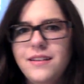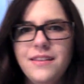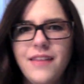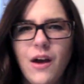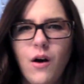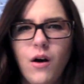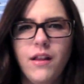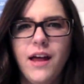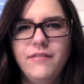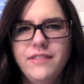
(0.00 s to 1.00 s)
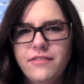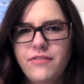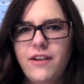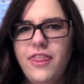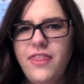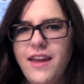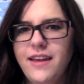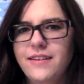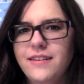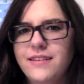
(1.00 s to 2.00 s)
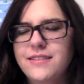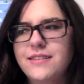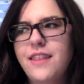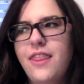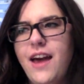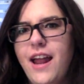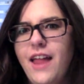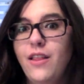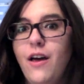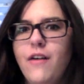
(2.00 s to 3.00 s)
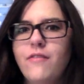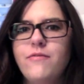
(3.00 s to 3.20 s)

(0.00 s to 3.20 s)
They all have different things that I love